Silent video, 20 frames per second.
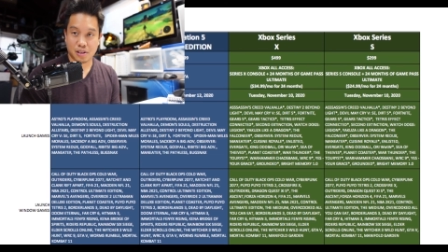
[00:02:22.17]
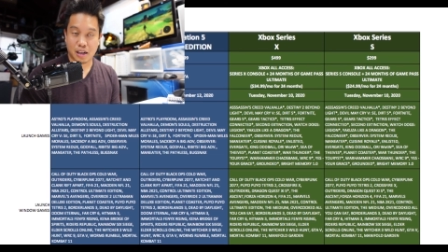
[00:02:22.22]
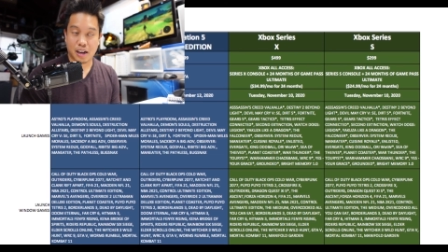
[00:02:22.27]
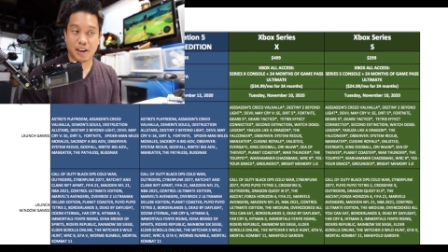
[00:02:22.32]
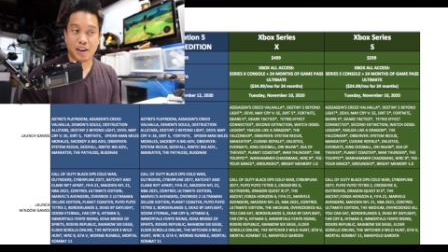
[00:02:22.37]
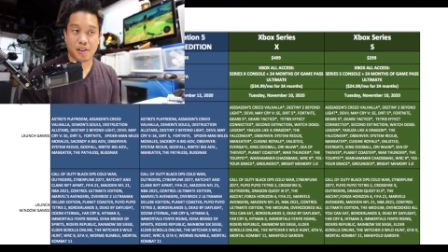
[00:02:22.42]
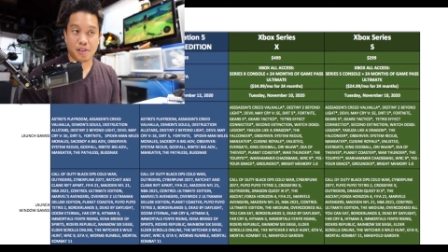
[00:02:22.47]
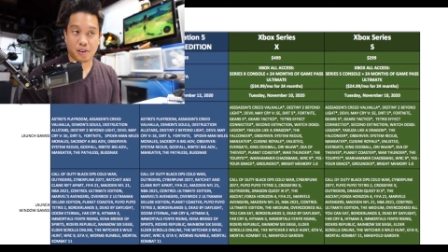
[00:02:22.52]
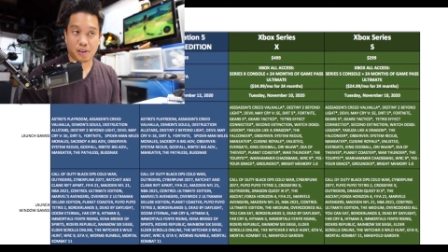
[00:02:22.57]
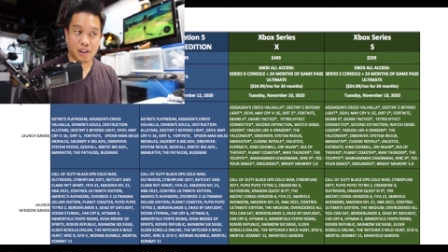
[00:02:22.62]

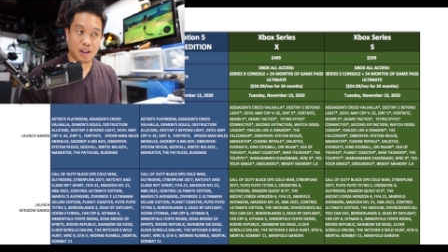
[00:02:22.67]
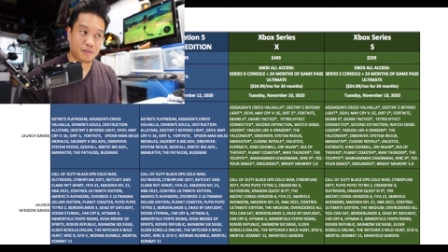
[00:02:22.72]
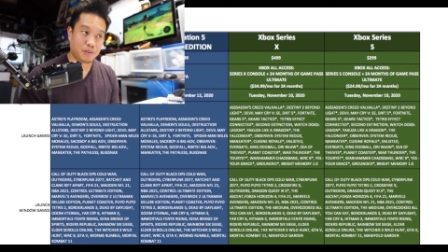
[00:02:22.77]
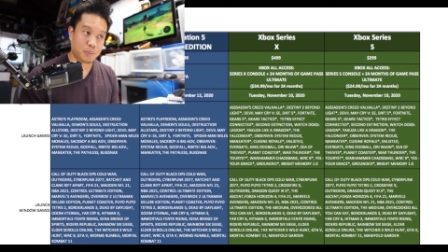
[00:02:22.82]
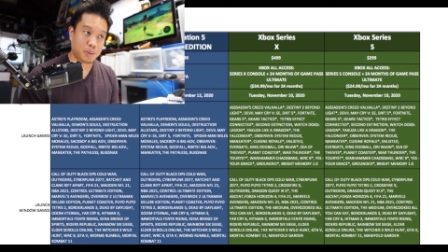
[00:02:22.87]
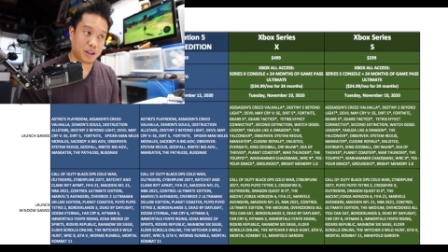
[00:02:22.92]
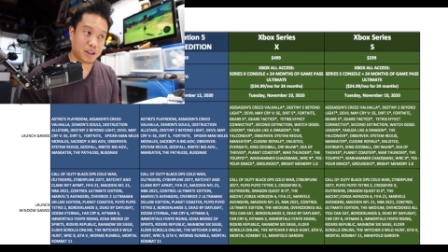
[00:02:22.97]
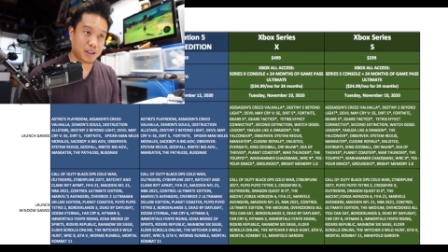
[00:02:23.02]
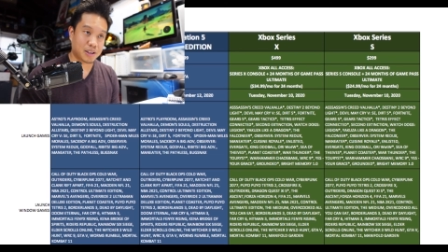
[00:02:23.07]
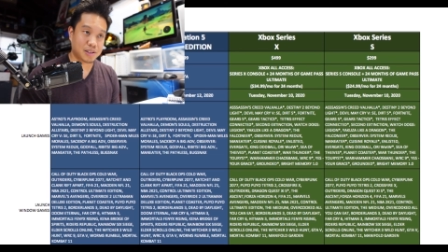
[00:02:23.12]
another
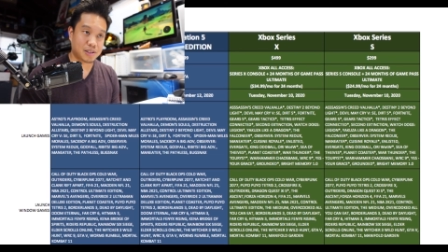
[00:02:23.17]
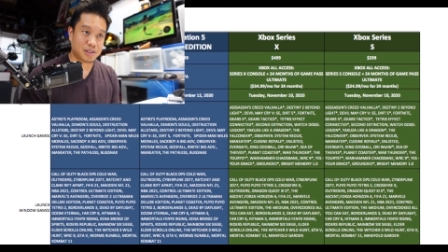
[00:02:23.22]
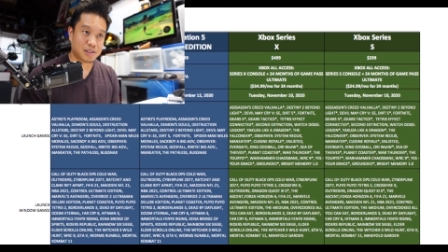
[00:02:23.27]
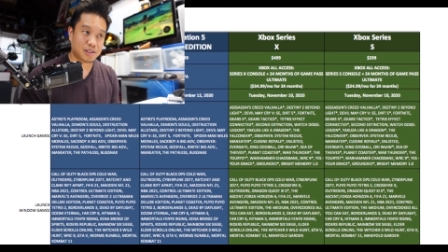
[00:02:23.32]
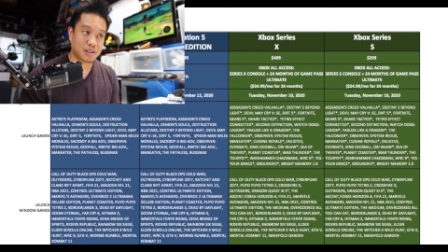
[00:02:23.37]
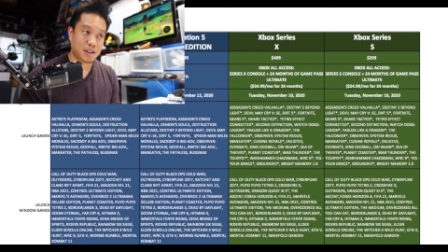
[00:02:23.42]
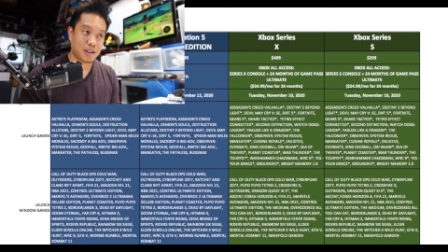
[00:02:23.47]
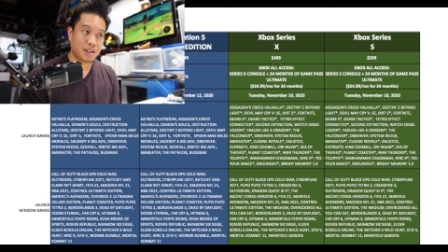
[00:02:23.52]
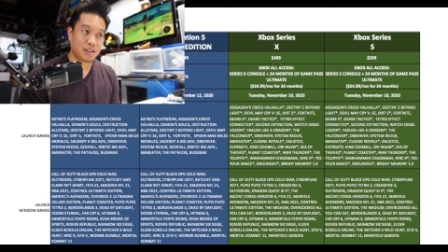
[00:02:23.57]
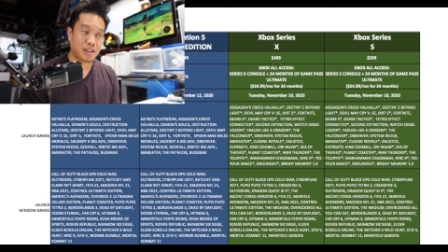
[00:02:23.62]
level,
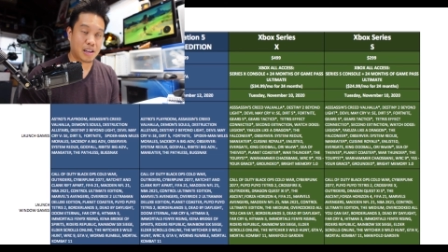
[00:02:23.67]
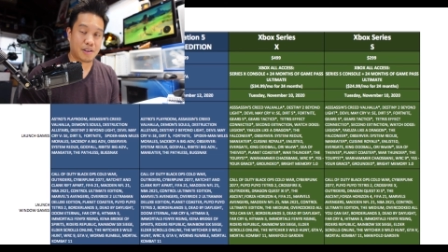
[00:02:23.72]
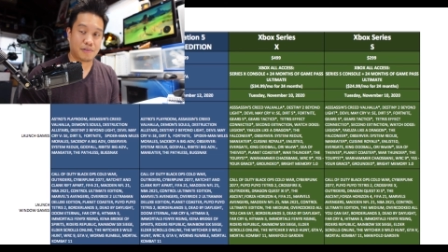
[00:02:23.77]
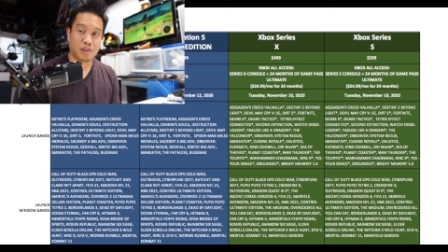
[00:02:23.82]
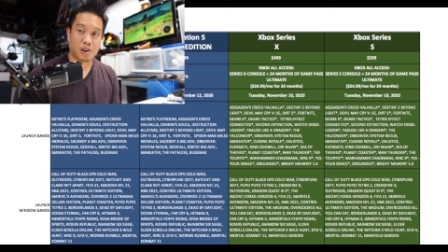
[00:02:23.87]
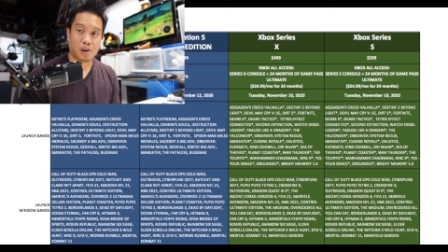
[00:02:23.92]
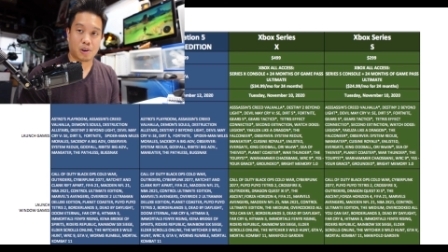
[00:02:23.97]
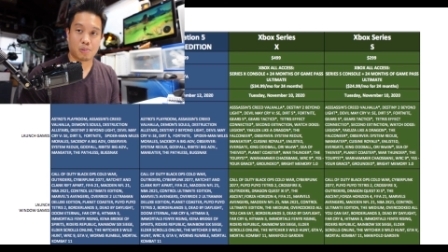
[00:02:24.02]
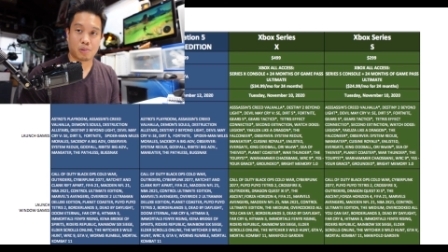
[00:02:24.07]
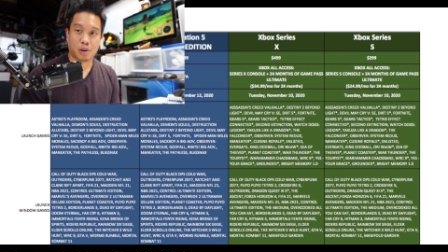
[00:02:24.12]
because they have
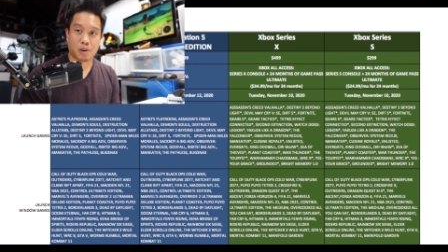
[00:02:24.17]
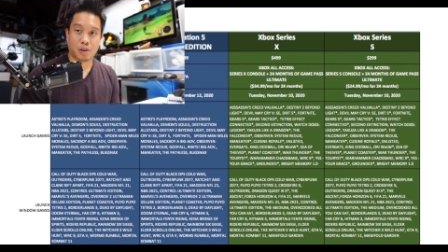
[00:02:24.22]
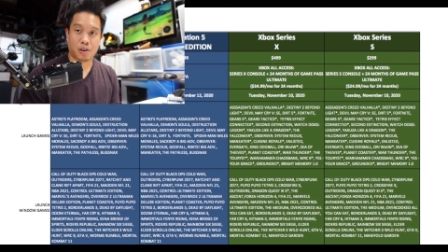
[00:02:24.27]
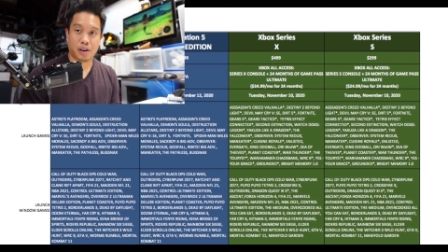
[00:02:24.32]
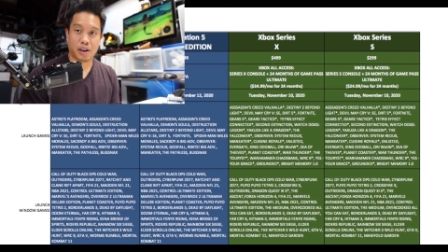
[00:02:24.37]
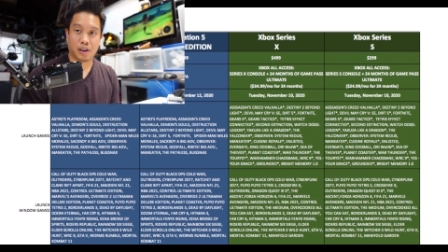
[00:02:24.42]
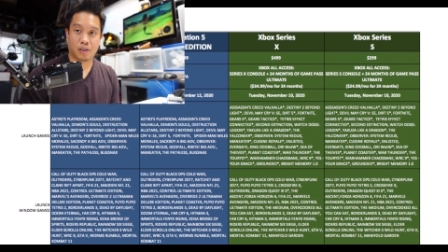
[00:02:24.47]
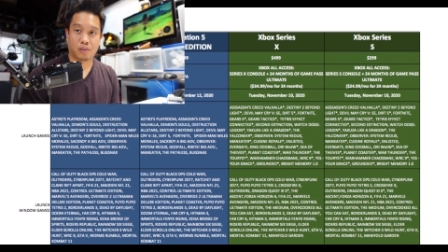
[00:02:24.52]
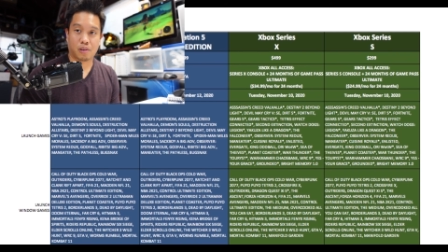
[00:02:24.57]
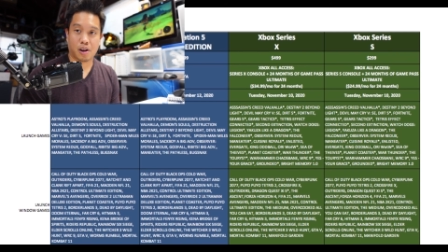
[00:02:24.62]
the hardware
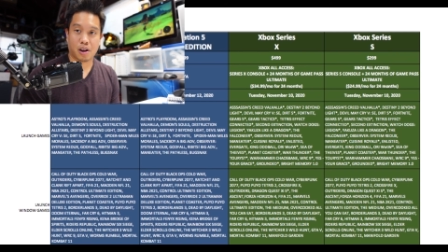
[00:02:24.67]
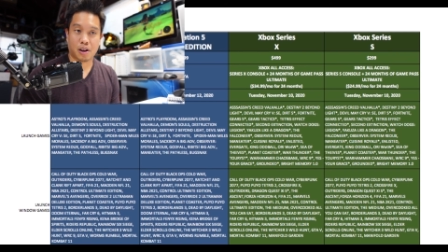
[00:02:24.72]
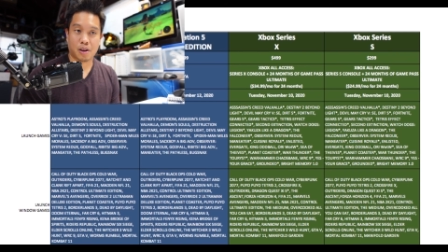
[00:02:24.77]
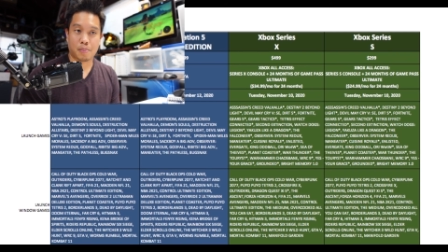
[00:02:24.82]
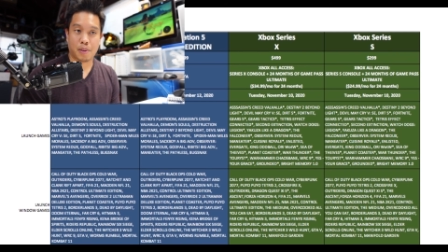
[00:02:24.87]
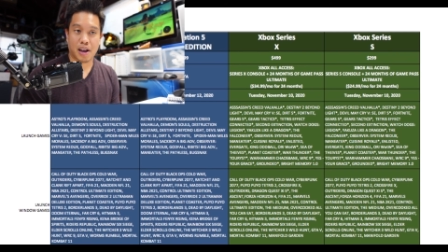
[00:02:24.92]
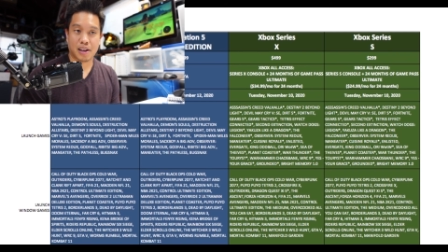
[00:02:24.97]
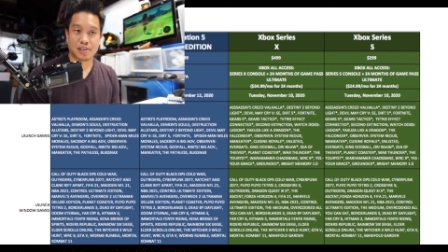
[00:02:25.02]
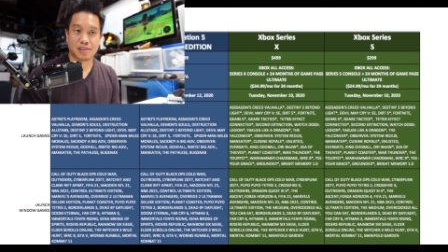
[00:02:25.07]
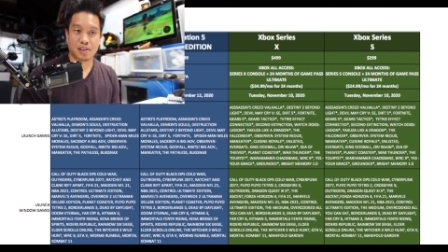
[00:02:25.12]
and raw
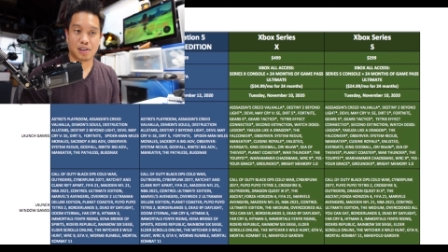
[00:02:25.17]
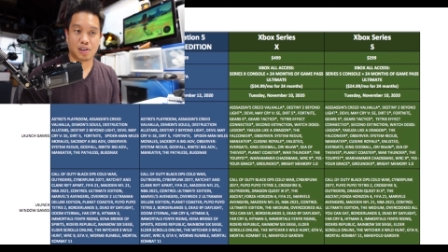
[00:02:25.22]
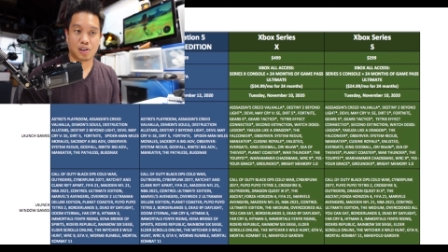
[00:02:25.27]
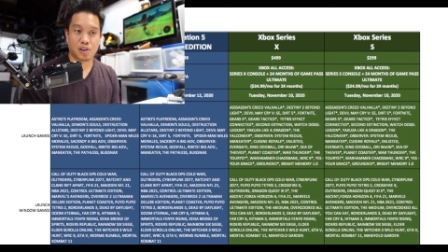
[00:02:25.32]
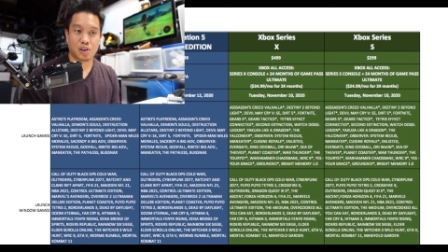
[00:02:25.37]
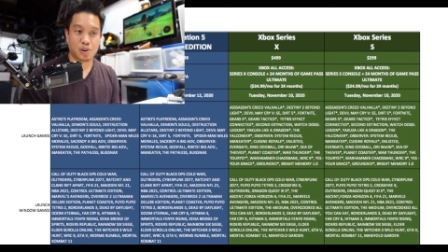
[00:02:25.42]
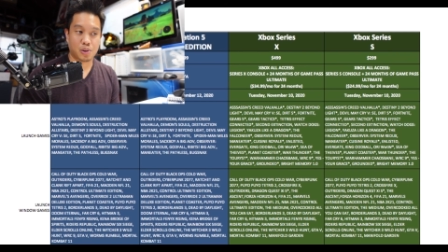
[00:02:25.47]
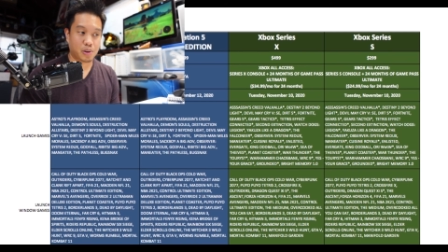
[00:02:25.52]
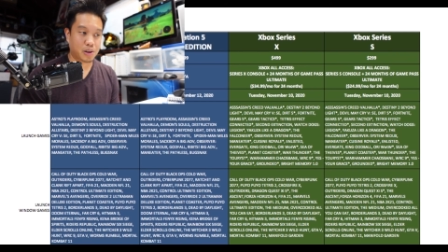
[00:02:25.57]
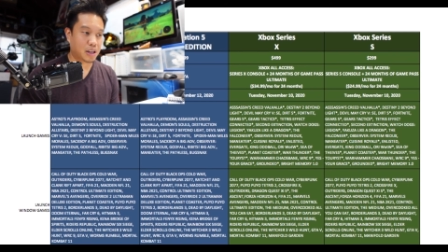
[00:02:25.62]
capacity
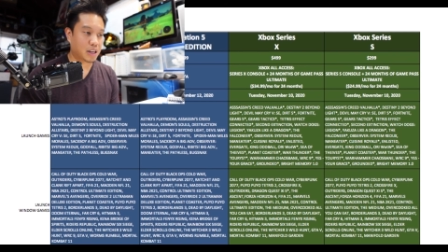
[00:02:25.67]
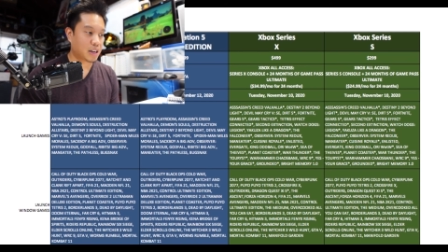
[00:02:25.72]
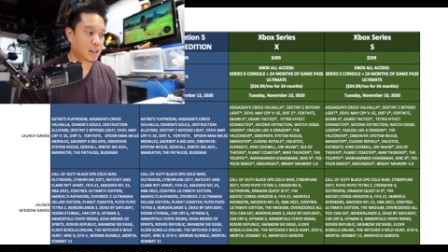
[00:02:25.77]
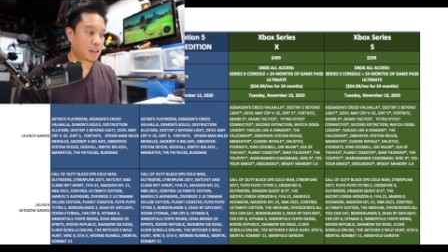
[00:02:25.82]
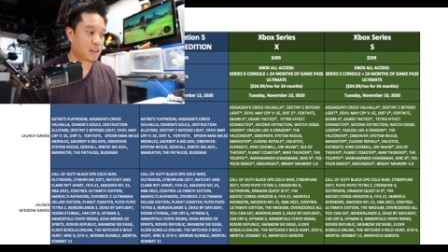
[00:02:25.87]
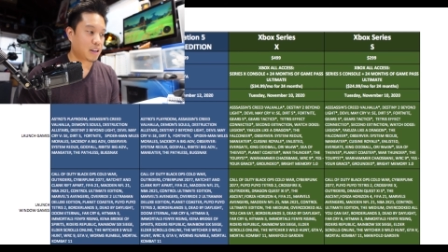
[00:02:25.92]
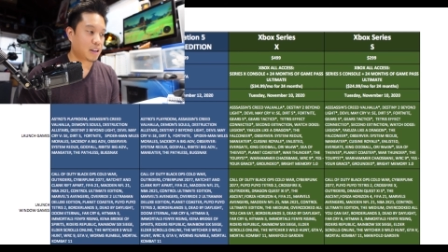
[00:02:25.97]
to do it.